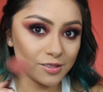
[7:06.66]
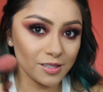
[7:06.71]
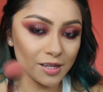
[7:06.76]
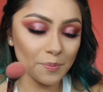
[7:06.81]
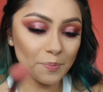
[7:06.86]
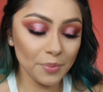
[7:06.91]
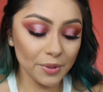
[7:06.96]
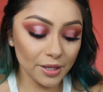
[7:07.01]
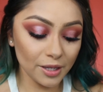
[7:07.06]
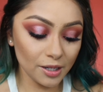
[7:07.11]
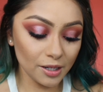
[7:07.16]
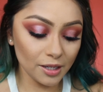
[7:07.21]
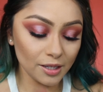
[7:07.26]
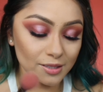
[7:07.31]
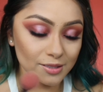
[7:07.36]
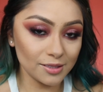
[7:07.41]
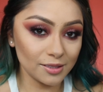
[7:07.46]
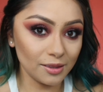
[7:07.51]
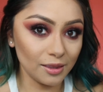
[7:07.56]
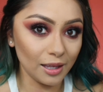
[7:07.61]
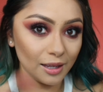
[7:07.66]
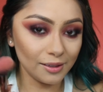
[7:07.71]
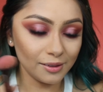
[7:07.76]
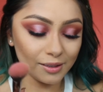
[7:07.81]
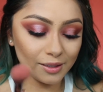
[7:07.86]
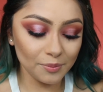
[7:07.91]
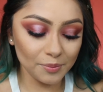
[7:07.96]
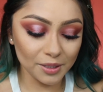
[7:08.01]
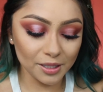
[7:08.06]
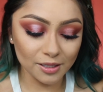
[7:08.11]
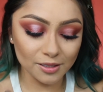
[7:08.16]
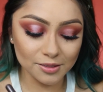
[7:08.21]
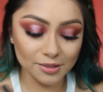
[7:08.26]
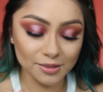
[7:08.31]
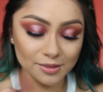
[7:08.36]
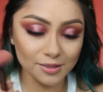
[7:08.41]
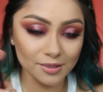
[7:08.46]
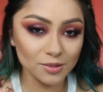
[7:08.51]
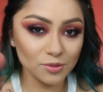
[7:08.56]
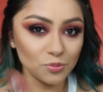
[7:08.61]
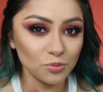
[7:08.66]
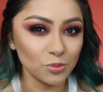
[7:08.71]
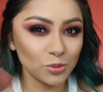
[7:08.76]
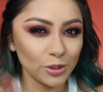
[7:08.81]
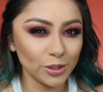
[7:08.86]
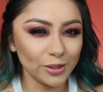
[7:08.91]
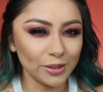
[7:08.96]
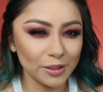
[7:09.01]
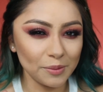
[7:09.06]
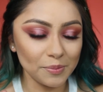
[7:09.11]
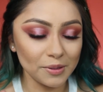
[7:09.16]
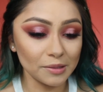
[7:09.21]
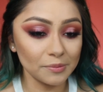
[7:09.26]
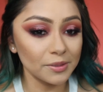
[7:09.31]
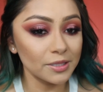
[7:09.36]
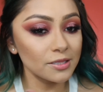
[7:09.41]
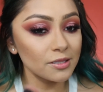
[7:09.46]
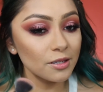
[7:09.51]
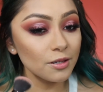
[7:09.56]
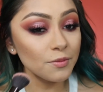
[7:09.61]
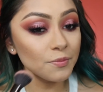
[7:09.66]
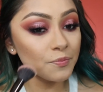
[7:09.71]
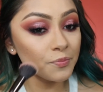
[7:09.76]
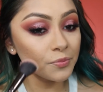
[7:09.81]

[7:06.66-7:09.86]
dip in it lightly because this is really pigmented.